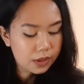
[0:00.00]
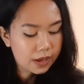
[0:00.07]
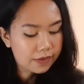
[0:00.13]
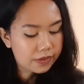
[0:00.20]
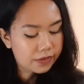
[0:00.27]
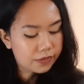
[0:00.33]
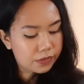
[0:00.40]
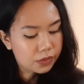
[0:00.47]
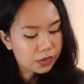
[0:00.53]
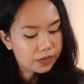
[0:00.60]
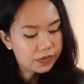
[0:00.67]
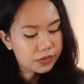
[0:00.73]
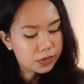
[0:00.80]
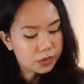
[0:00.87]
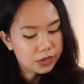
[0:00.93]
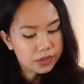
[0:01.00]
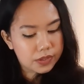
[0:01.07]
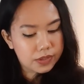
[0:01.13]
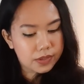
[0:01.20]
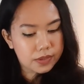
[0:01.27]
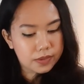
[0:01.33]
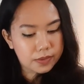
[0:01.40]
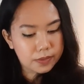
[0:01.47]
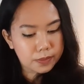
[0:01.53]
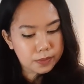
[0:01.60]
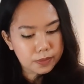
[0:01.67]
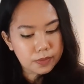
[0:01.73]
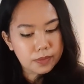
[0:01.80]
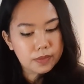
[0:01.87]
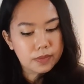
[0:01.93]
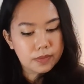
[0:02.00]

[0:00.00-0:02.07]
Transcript: Then you have the Four of Swords.